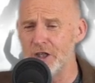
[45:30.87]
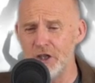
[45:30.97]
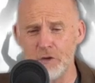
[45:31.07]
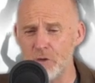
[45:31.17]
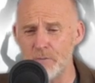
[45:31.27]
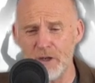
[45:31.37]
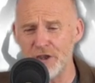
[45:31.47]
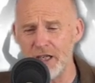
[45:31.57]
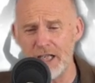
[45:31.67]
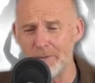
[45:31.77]
you won't be
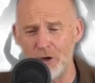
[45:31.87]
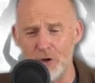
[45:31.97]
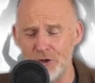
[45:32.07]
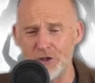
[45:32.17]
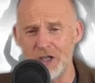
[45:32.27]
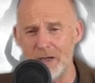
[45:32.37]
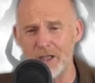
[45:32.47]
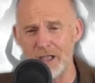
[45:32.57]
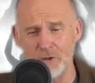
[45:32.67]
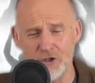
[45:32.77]
thinking about all the time
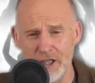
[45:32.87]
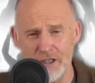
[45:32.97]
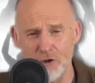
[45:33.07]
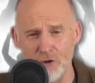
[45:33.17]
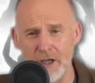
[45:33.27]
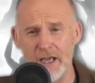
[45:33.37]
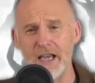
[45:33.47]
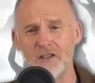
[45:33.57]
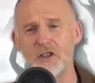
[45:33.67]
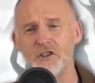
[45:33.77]
that you were single.
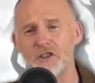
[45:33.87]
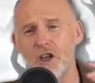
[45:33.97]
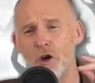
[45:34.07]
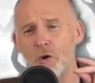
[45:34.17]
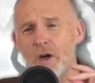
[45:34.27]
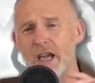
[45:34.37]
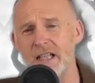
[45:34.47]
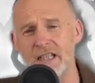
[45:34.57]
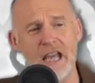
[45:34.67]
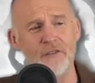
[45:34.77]
It's as though
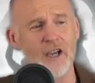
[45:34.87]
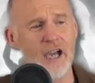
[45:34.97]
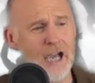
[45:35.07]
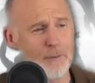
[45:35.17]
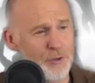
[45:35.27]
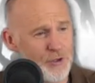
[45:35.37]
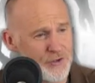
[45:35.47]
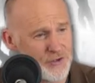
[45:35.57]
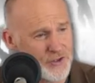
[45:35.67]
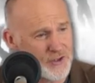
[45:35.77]
it never
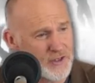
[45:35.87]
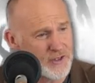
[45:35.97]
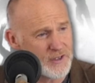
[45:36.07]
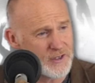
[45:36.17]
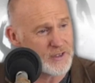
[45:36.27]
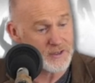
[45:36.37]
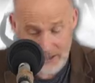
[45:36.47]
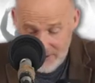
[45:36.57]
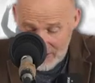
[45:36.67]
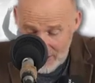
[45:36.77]
happened.
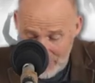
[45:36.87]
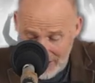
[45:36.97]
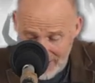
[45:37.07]
That's how it